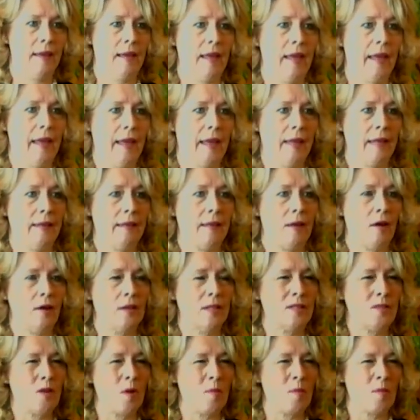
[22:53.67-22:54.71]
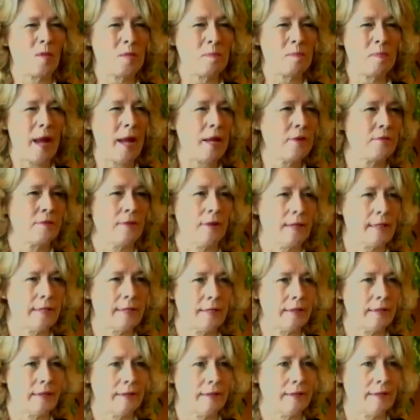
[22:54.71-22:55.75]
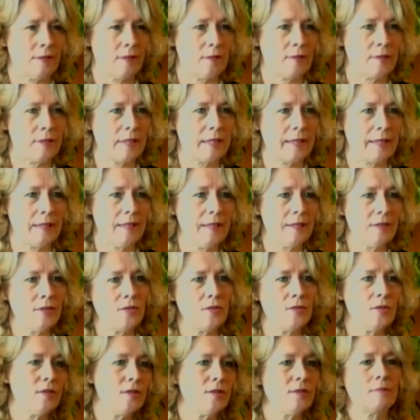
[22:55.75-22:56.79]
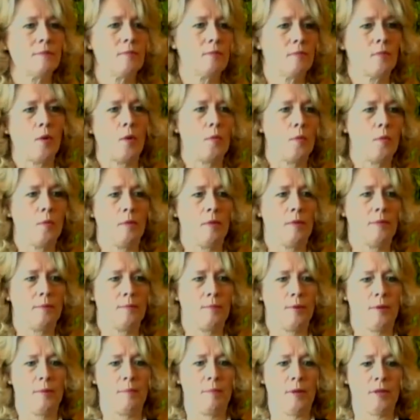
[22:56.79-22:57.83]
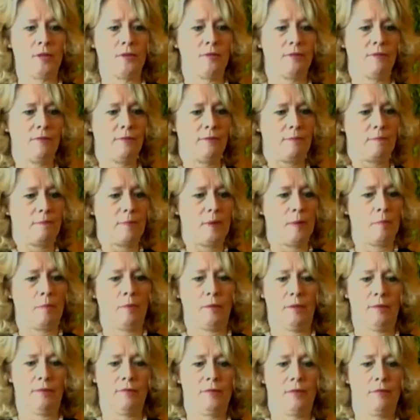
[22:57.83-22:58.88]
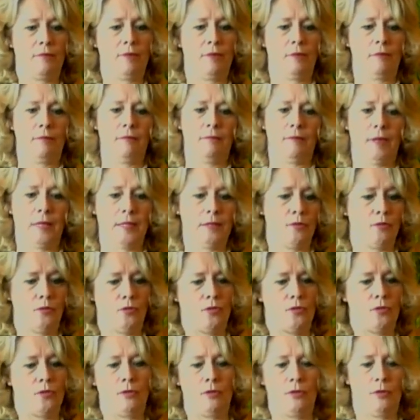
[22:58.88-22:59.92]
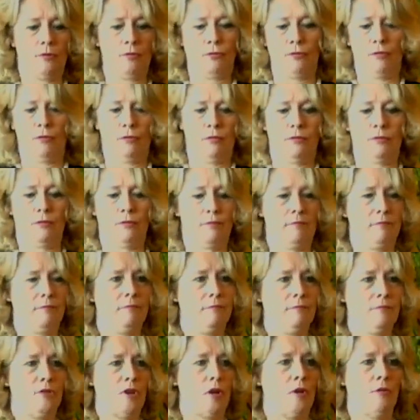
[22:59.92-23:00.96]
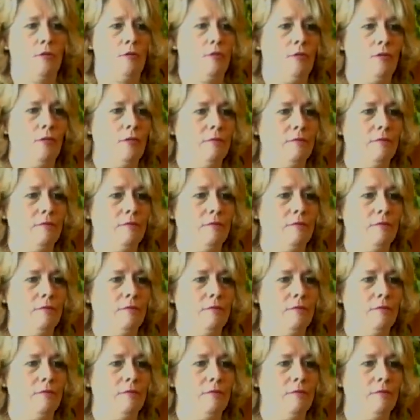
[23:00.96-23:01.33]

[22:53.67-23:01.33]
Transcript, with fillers: And it's almost patronizing, you know, like that's just oh, put a bunch of people of different races and different genders